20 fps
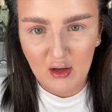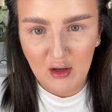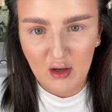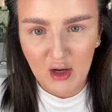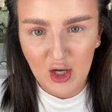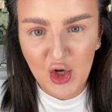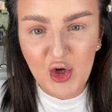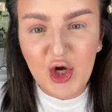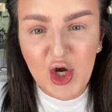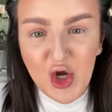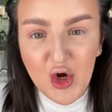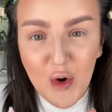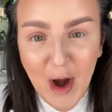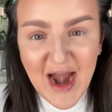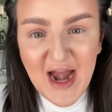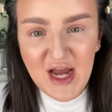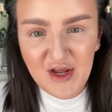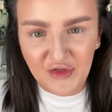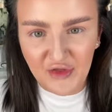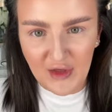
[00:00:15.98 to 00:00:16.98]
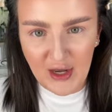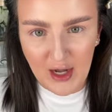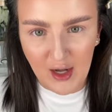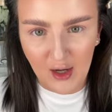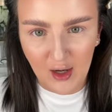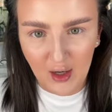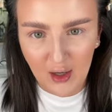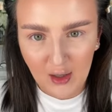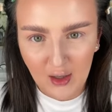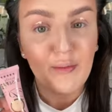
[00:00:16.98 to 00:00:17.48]
You can do anything!
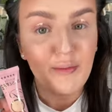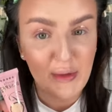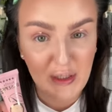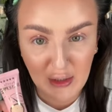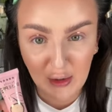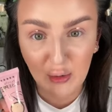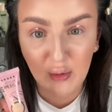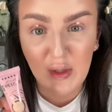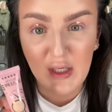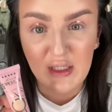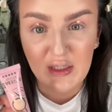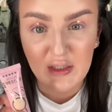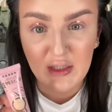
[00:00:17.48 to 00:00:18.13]
P. Louise,